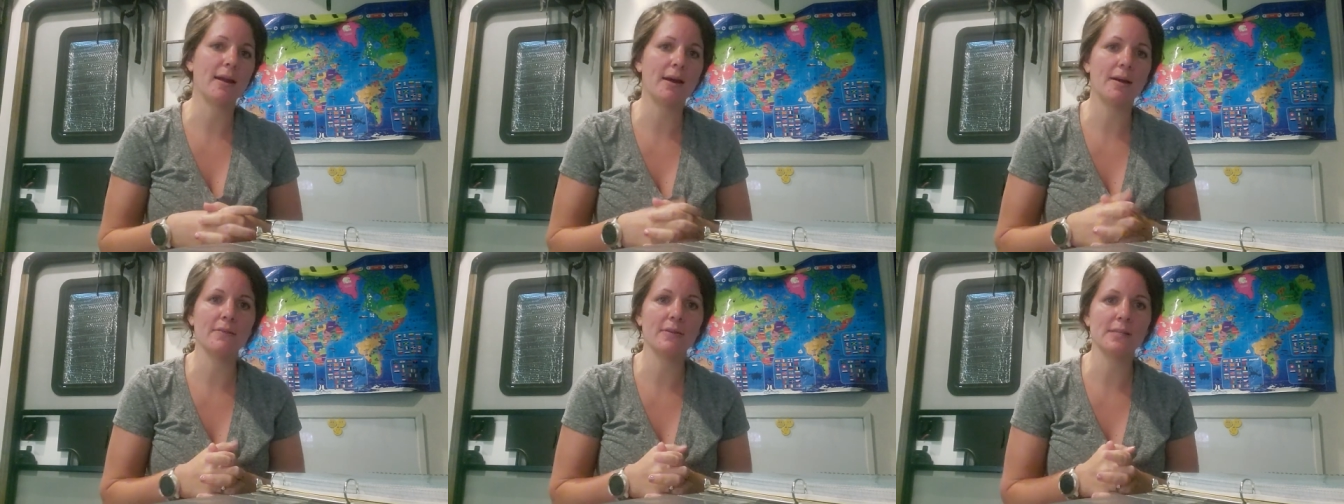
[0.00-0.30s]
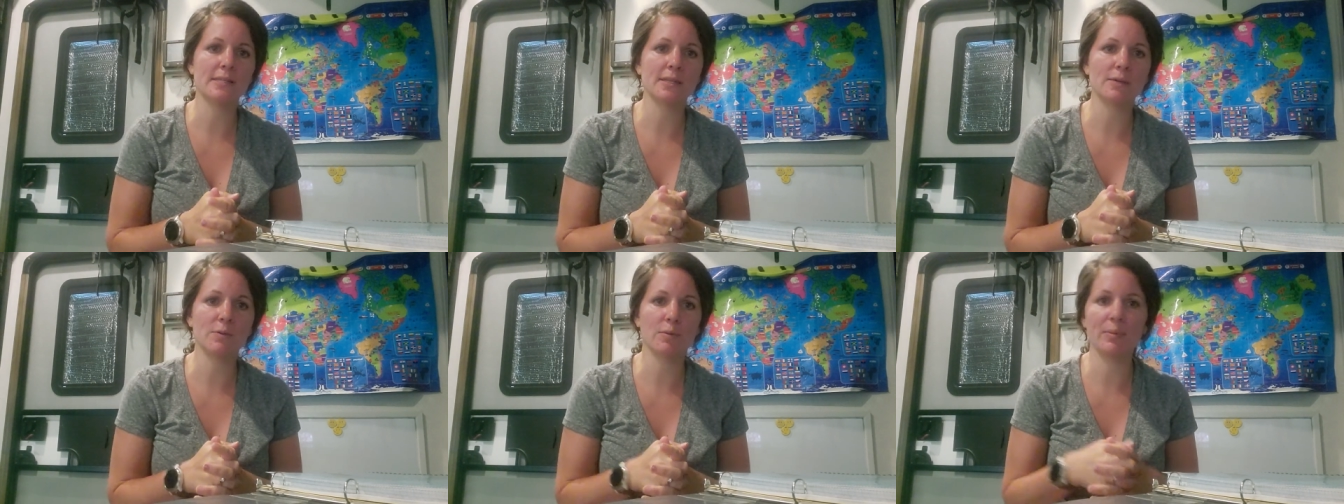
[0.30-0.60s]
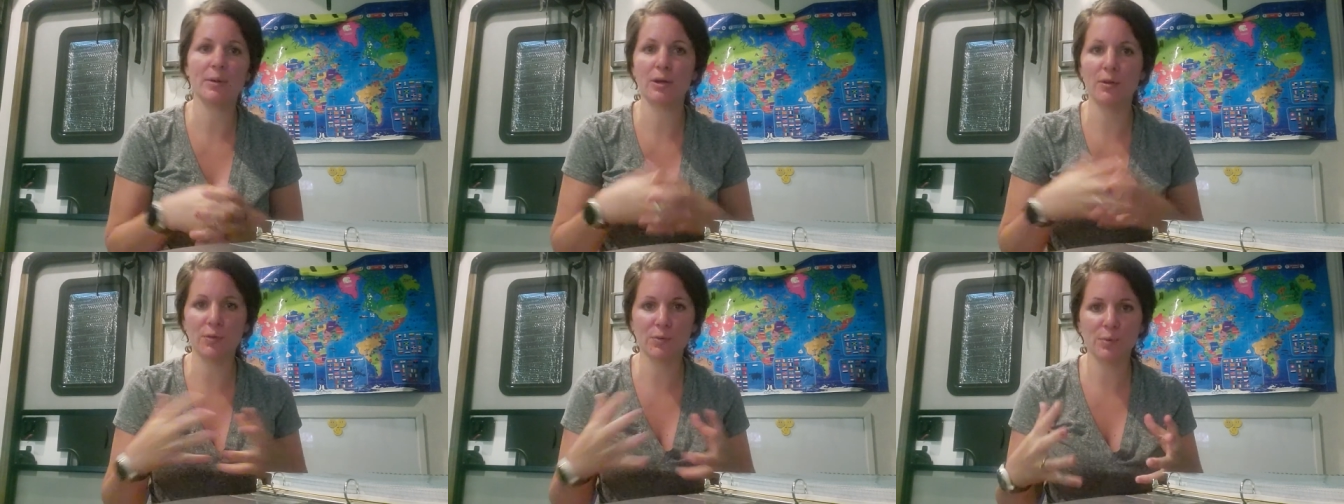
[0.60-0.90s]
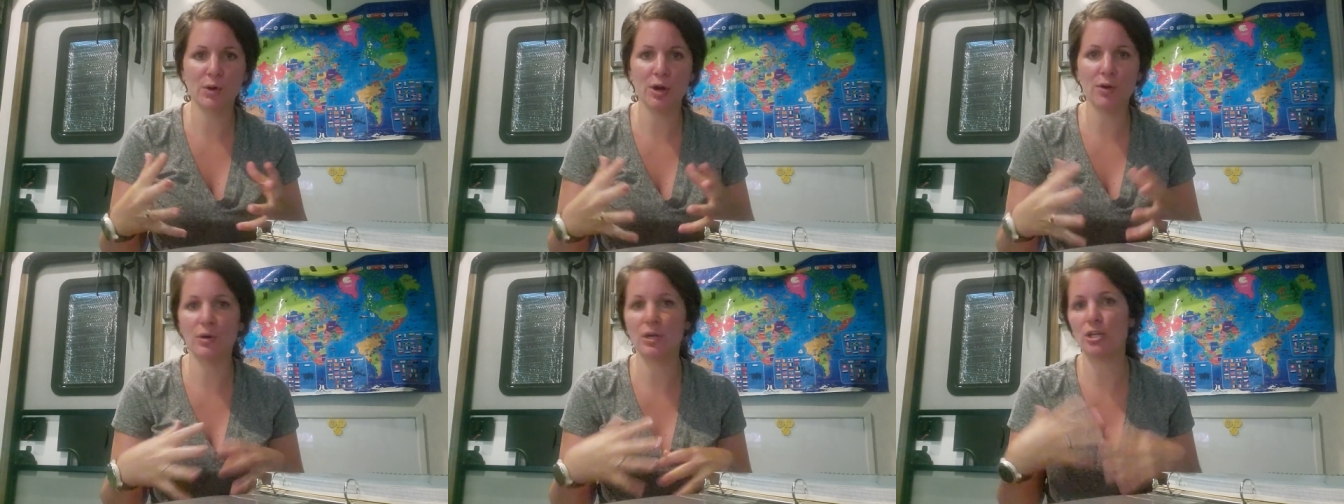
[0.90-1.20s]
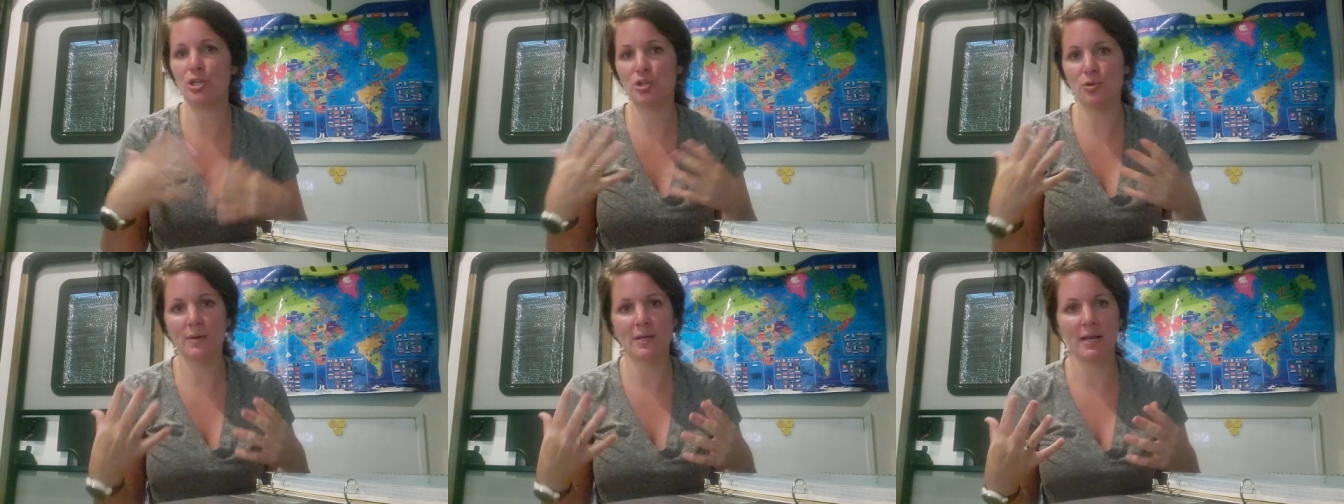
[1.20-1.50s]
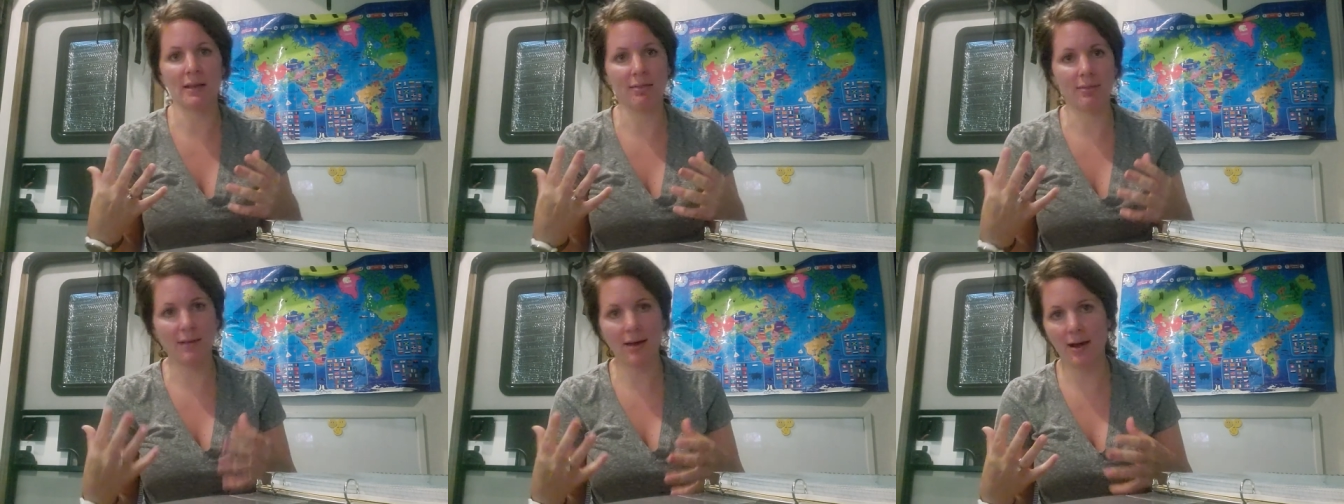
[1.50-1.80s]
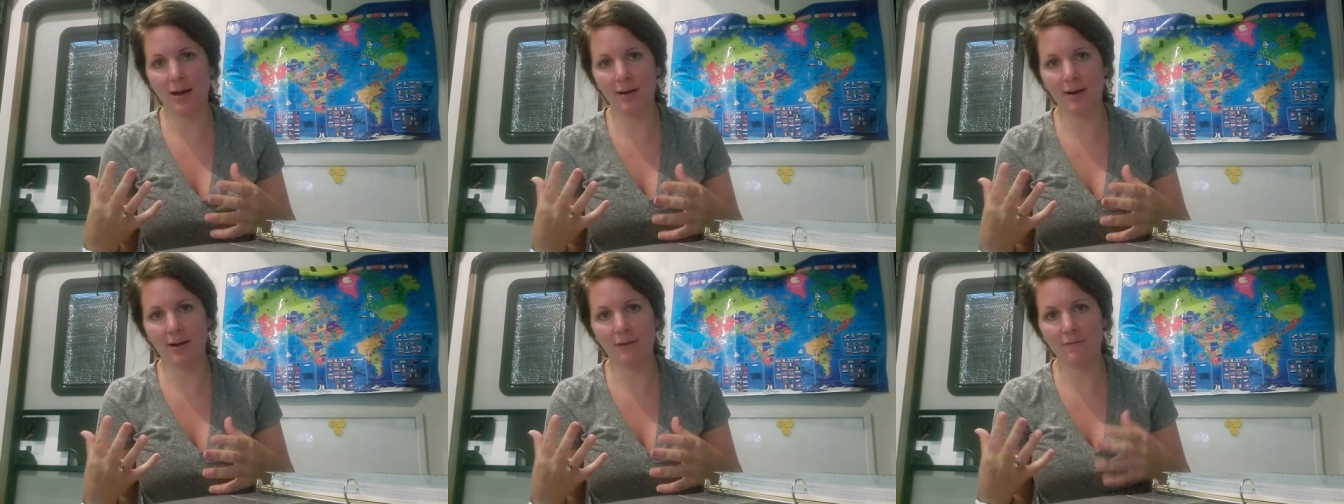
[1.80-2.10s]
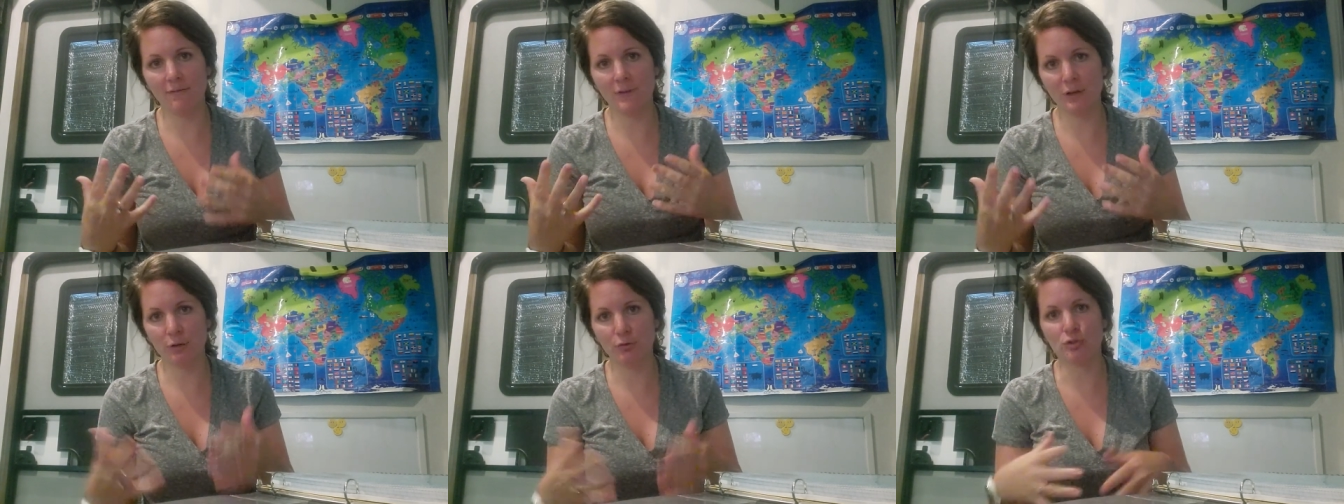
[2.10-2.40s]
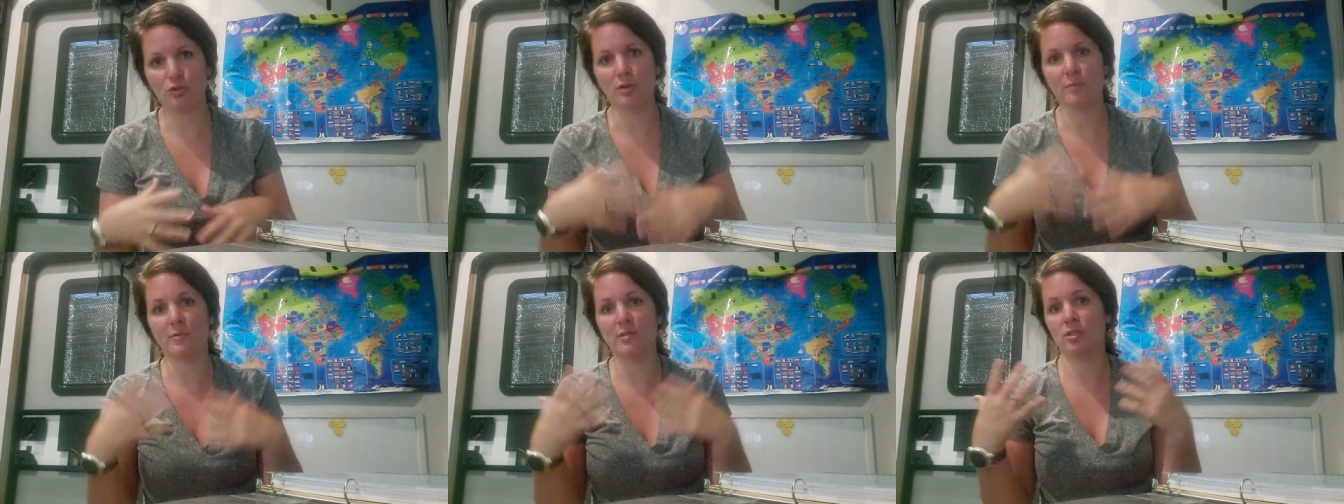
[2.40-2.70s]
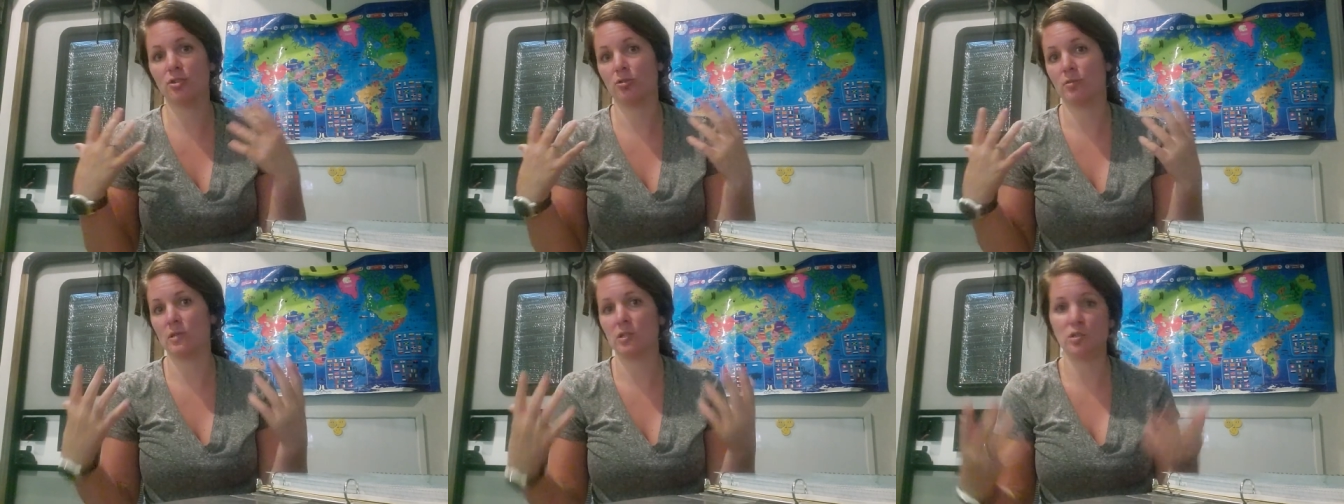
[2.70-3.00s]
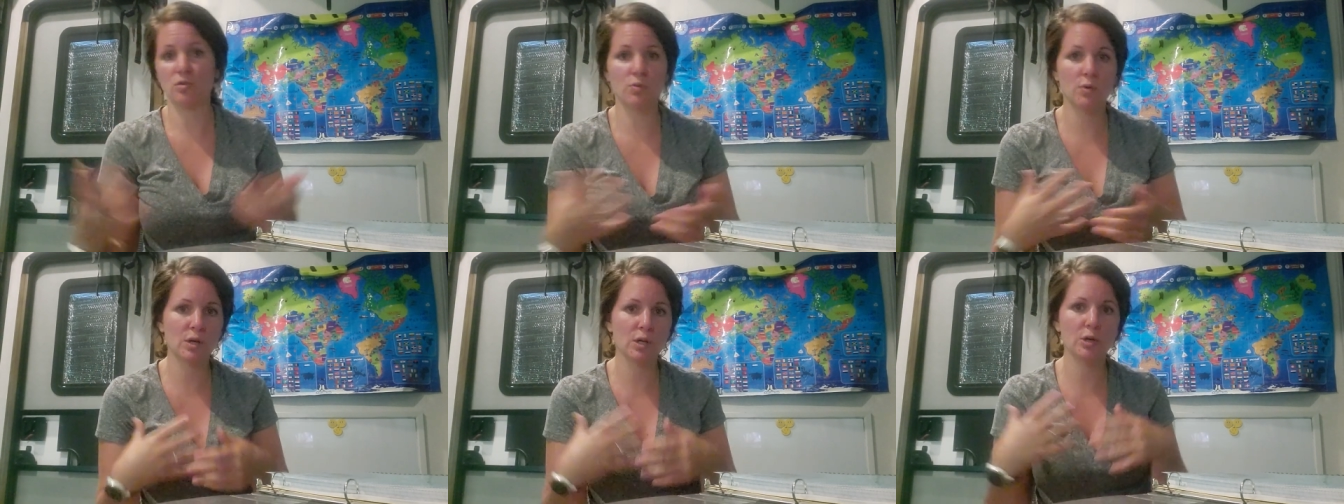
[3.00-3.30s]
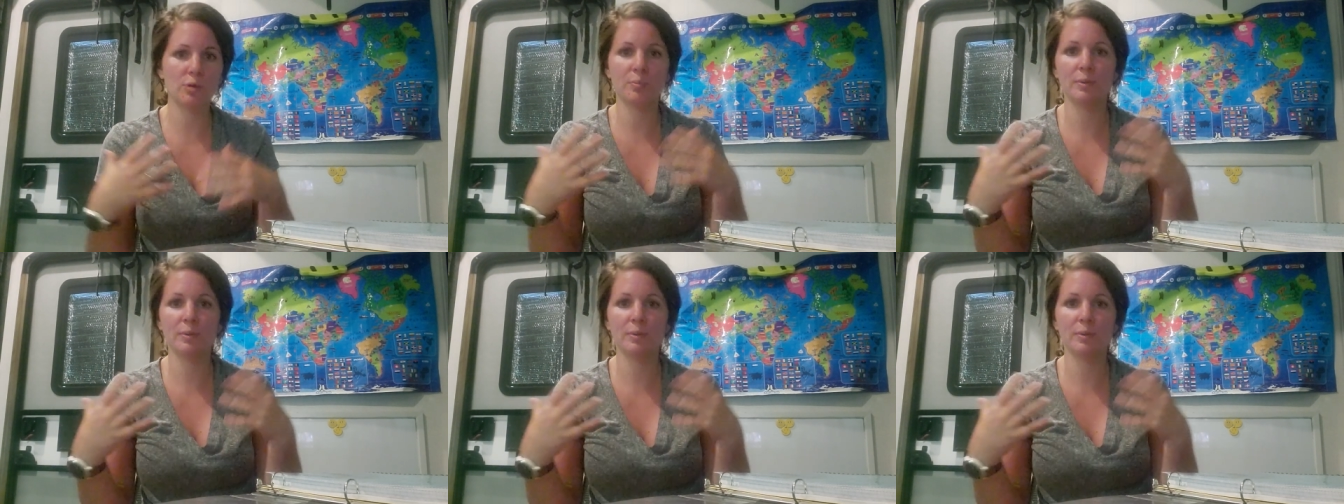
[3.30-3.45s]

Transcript: Obviously, we'll be on the road and doing a lot of field trips to historical